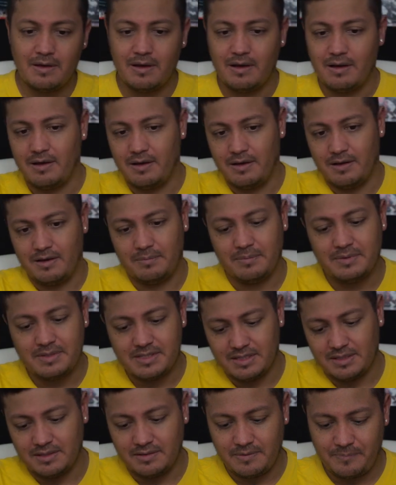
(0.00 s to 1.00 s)
Um, let's
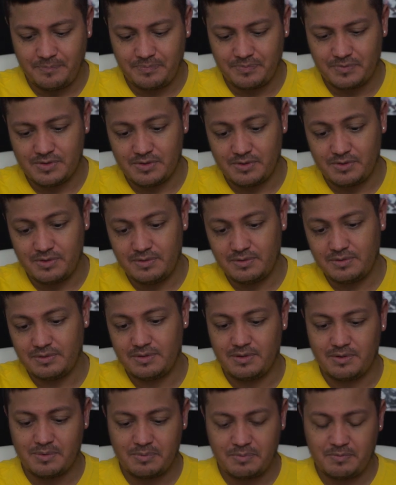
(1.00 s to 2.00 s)
see. So,
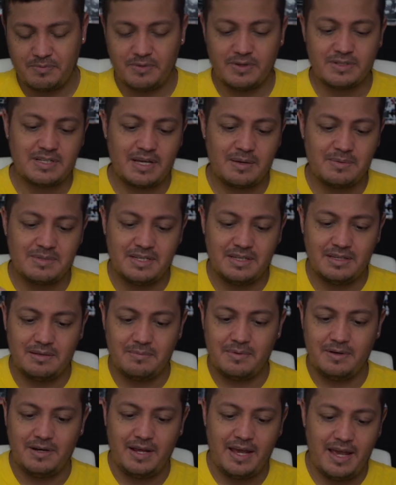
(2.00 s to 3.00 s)
first time seeing them
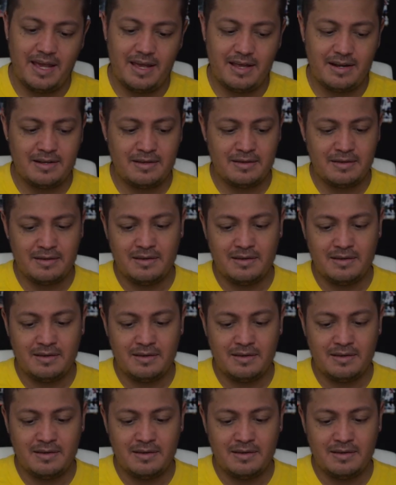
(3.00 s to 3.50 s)
in hand.